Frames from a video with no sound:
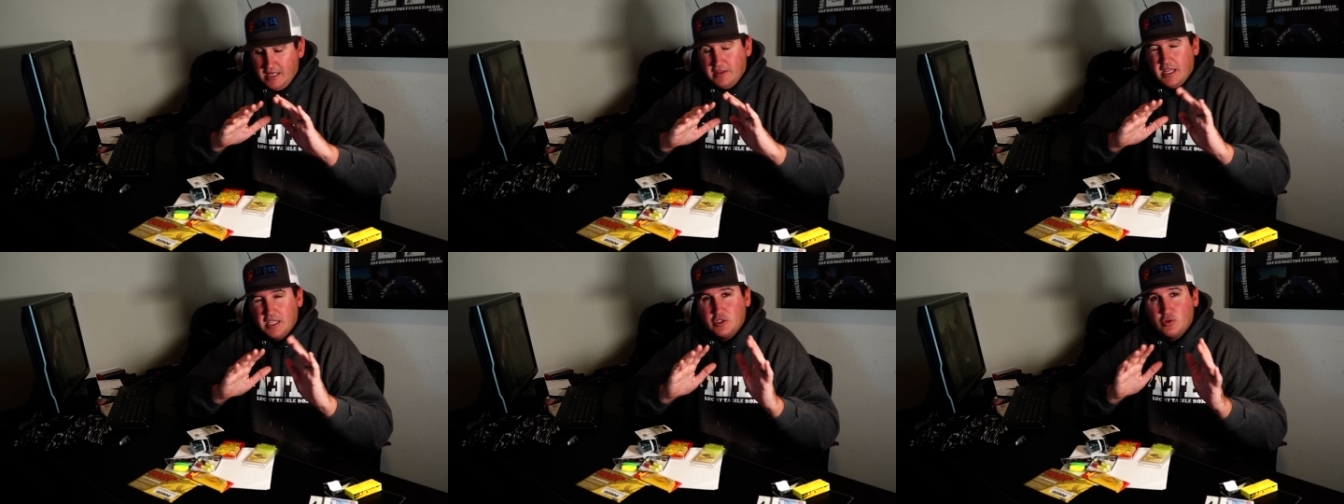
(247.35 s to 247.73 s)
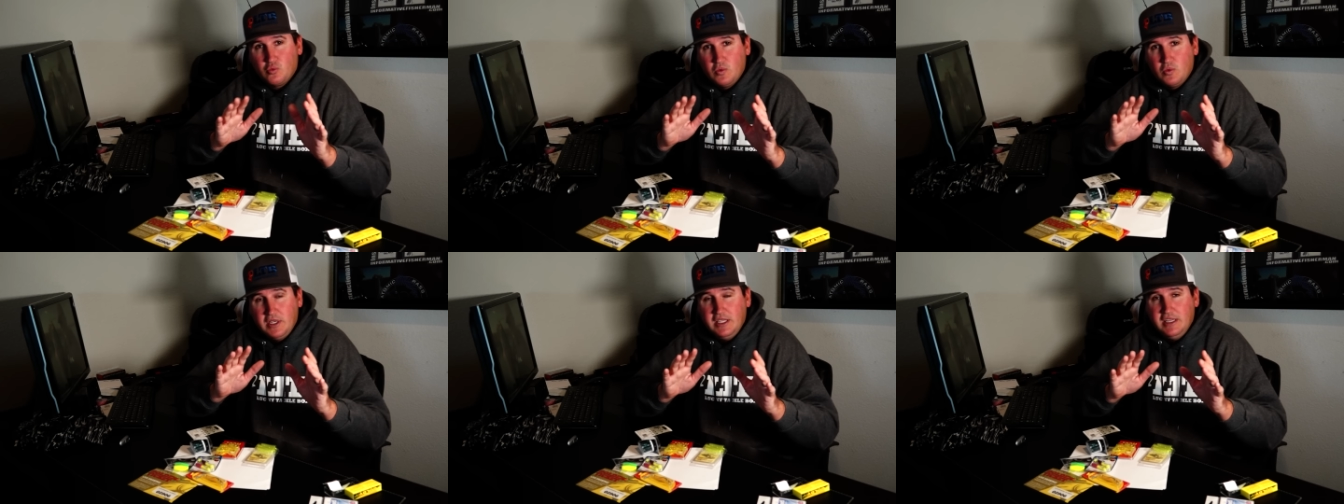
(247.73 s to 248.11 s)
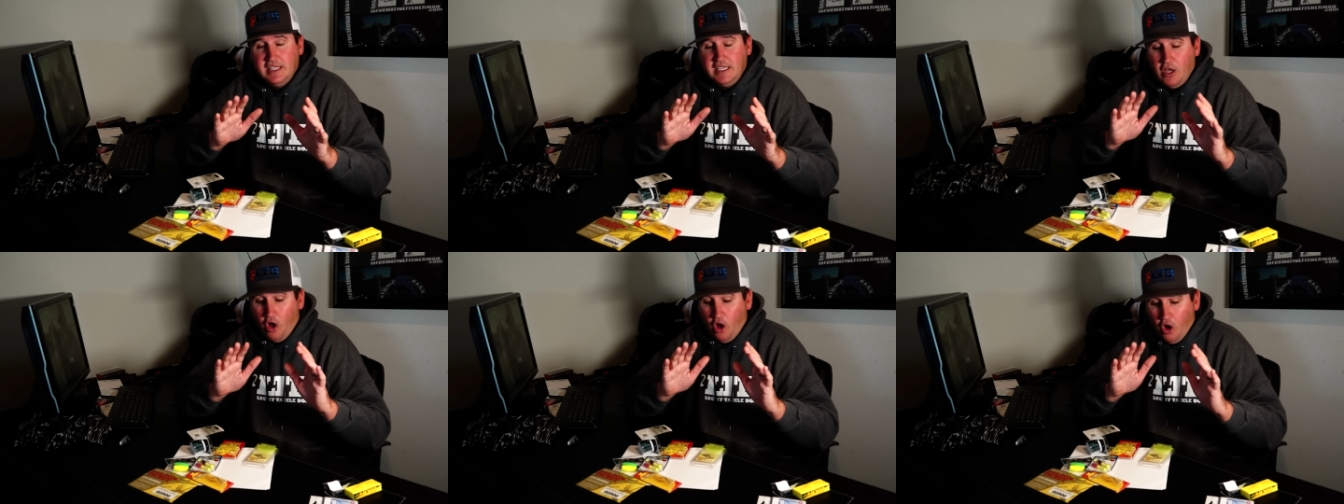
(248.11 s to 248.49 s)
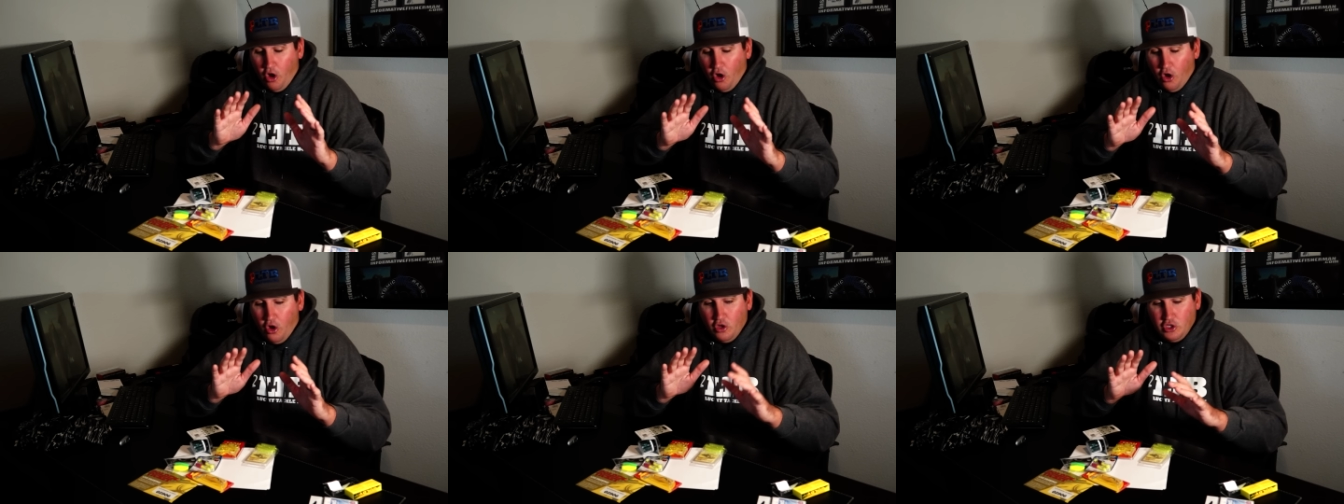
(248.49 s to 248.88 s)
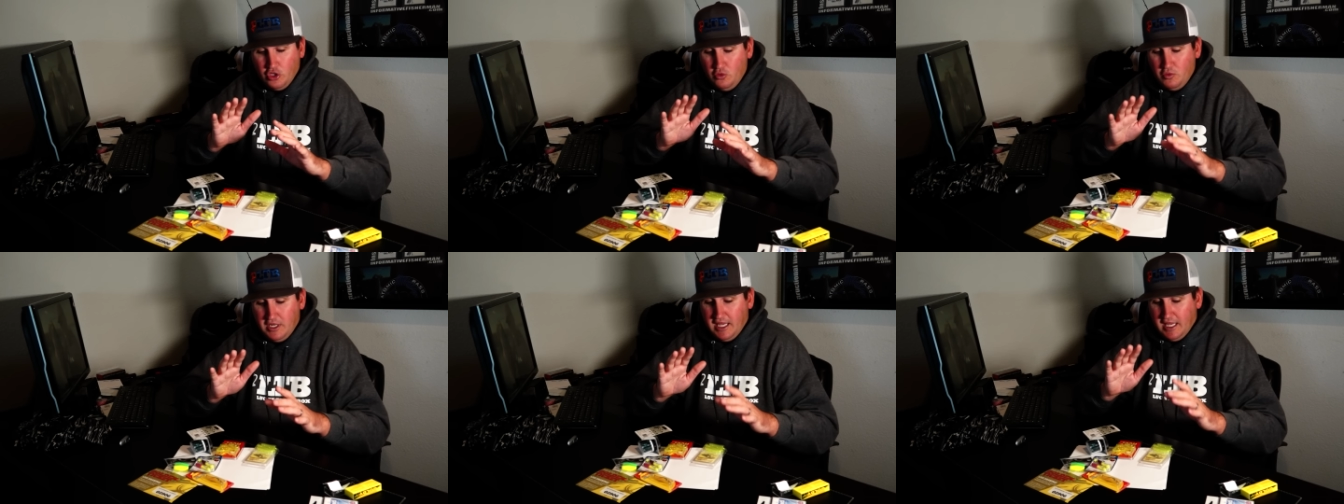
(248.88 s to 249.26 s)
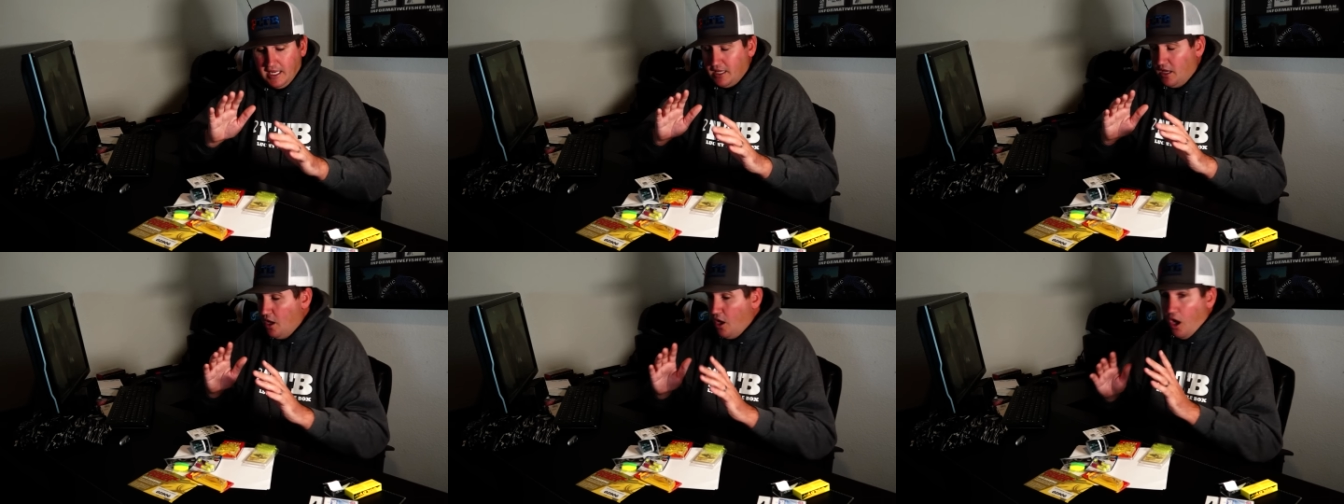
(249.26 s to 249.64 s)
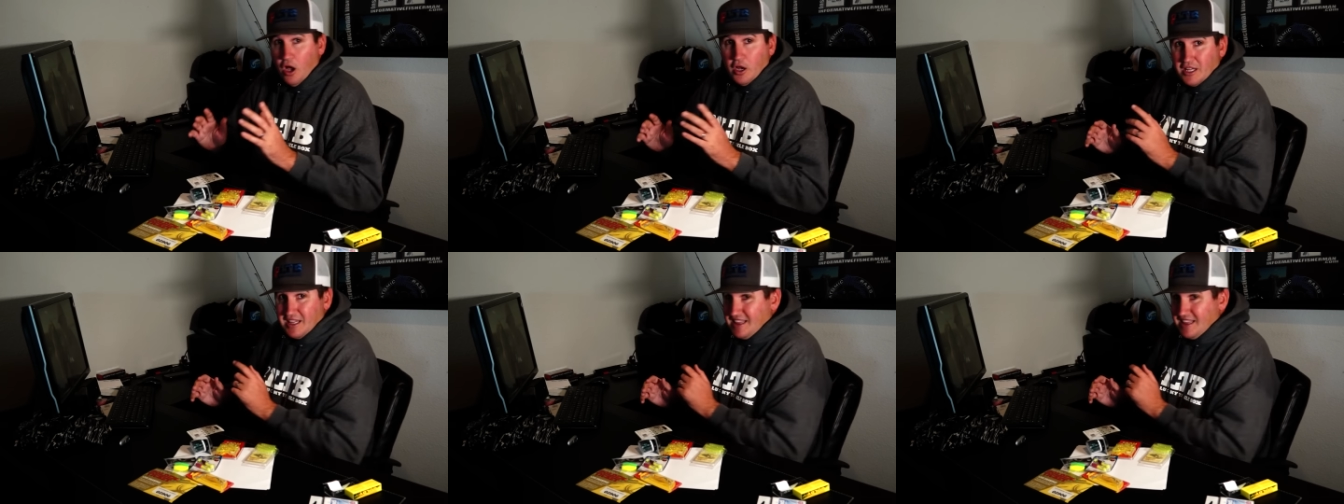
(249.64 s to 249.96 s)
That's really all you need. On a